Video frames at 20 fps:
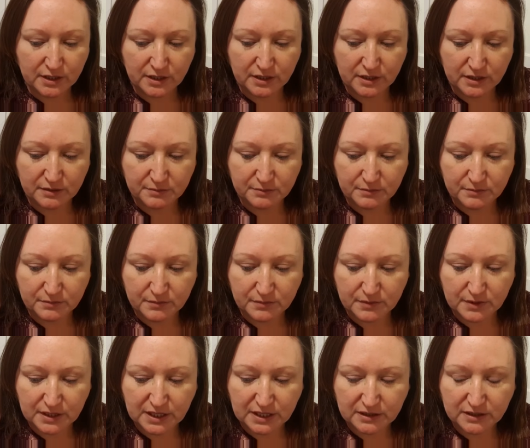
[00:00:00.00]
And
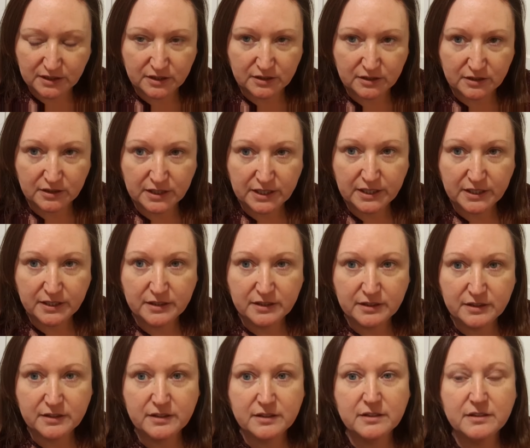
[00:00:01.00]
Eleanor
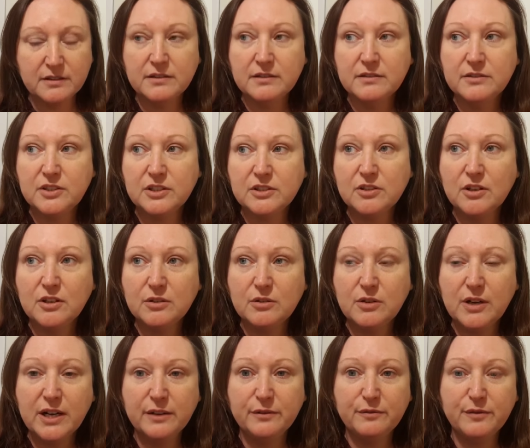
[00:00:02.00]
hates, she's got
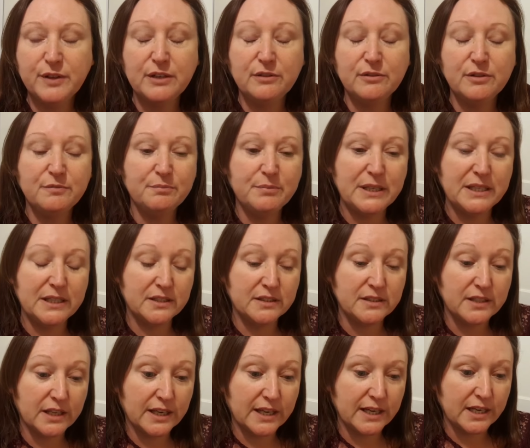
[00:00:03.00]
quite a fear of being
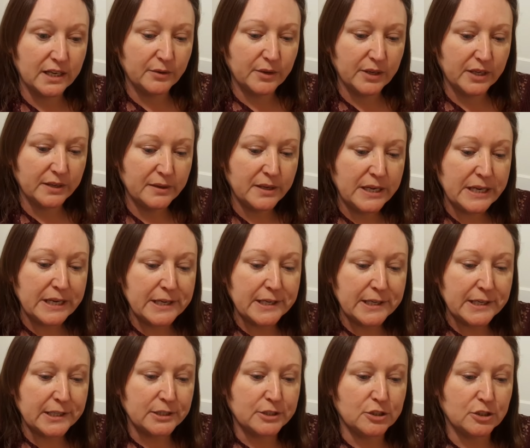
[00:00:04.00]
sick anyway.
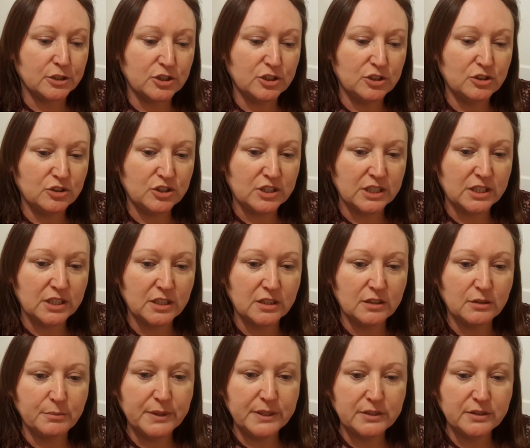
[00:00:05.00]
So she just had a
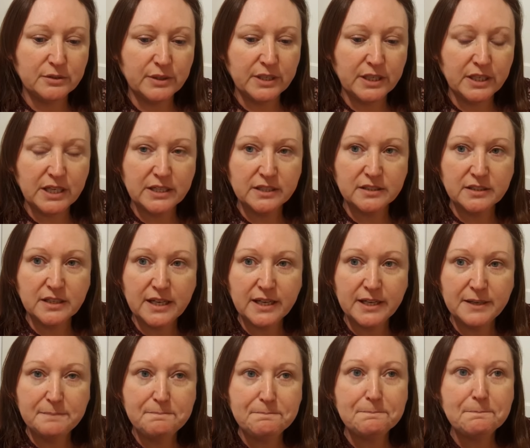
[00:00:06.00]
little bit to eat last
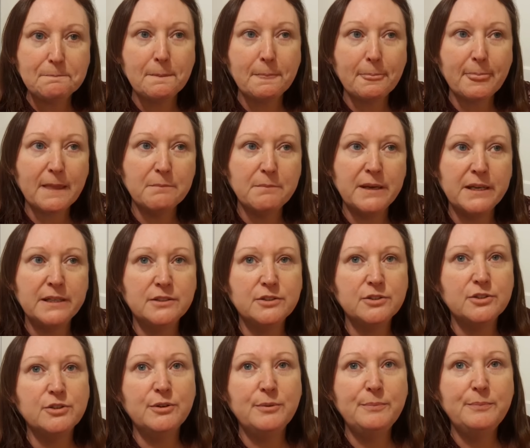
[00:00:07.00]
night. Made her
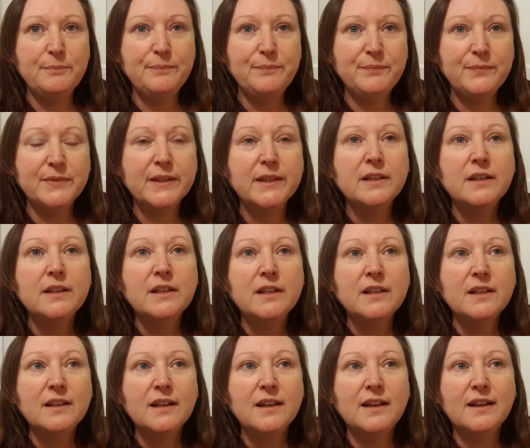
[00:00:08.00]
some
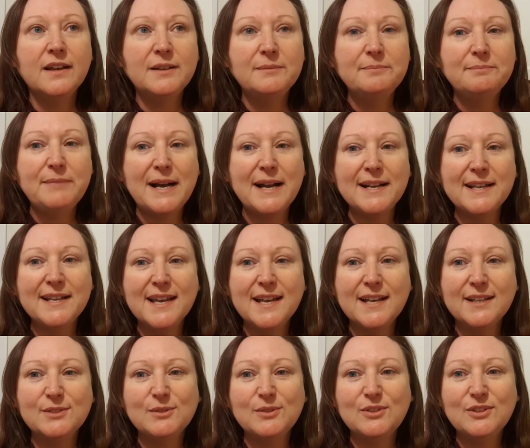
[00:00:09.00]

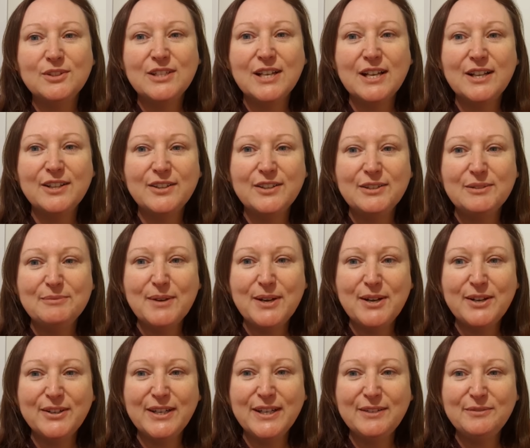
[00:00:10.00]
pancakes with Nutella this
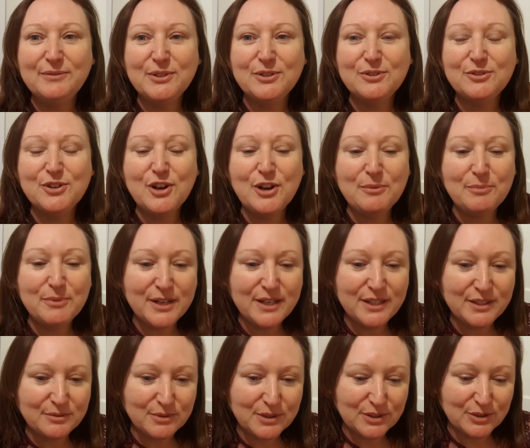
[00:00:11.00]
morning with
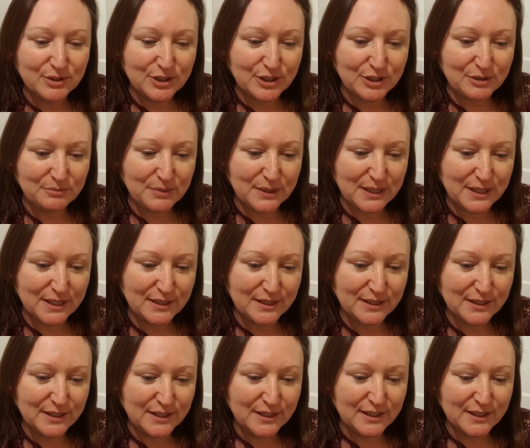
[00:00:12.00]
strawberries, which she'd been